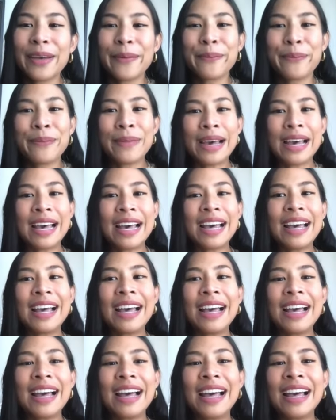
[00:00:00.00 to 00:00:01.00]

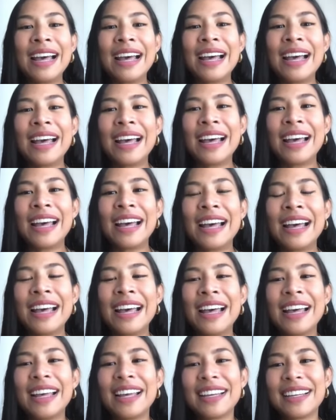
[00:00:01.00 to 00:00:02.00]

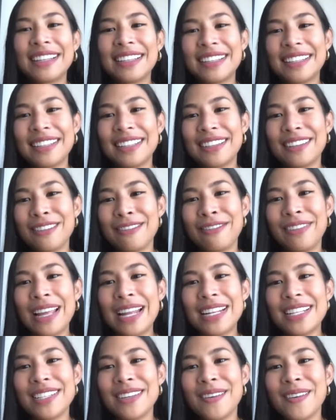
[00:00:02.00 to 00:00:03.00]
Ma, flat
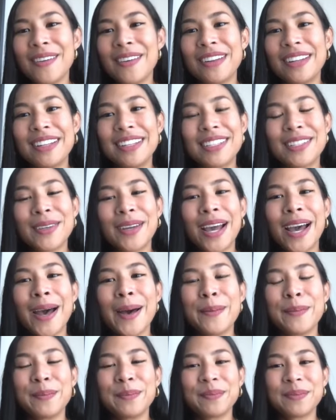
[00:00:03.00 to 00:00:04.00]
tone, to
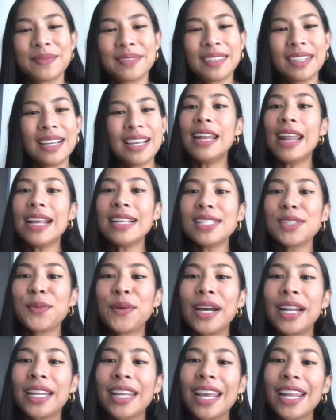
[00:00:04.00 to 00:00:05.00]
come. Next
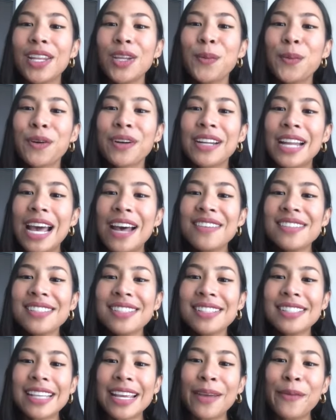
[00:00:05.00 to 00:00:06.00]
one, can you pronounce the
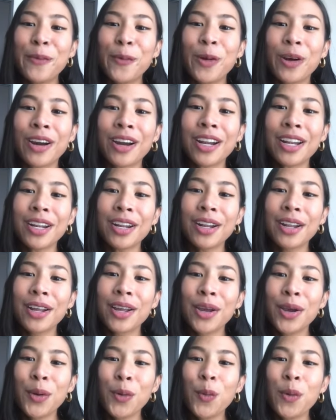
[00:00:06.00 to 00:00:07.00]
same word
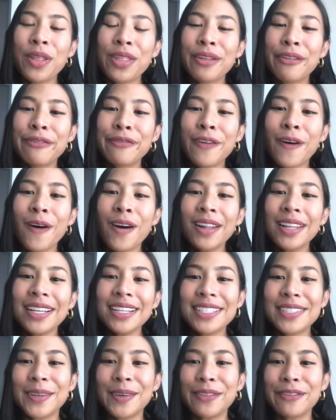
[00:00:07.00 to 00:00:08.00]
with a falling
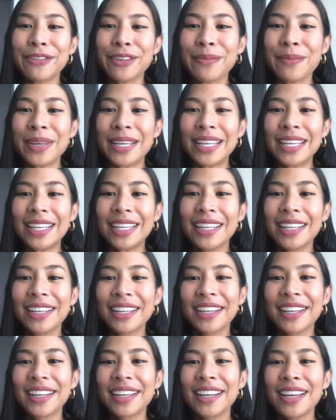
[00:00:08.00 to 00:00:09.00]
tone for me?
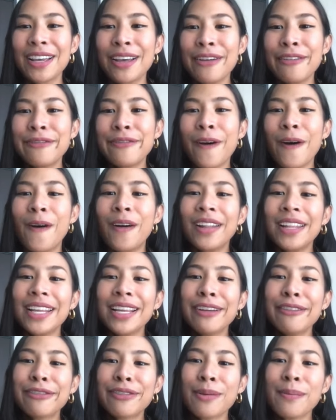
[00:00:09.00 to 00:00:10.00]
Falling
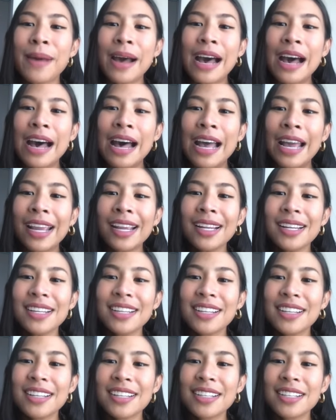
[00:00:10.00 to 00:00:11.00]
from high
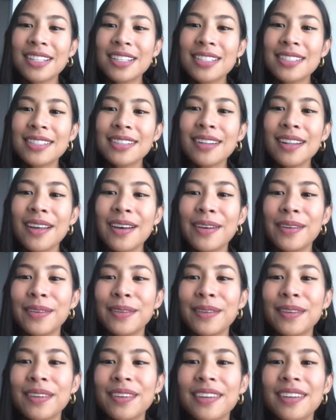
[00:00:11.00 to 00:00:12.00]
to low.
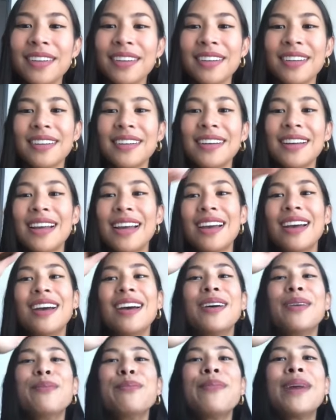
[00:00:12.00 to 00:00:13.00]

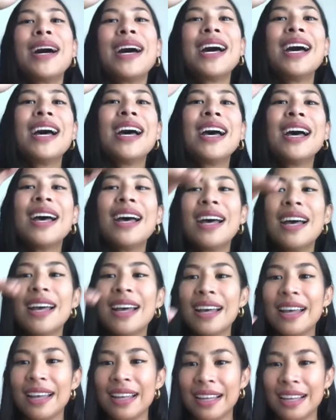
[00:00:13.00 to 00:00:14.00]

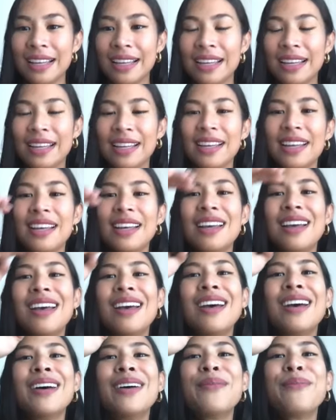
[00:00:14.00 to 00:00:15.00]
Ma,
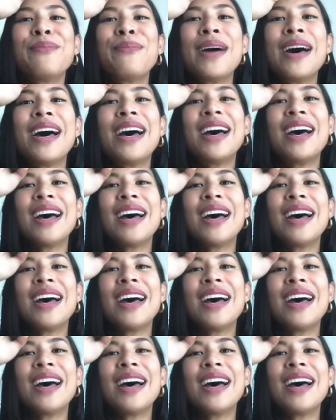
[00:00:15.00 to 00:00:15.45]
ma.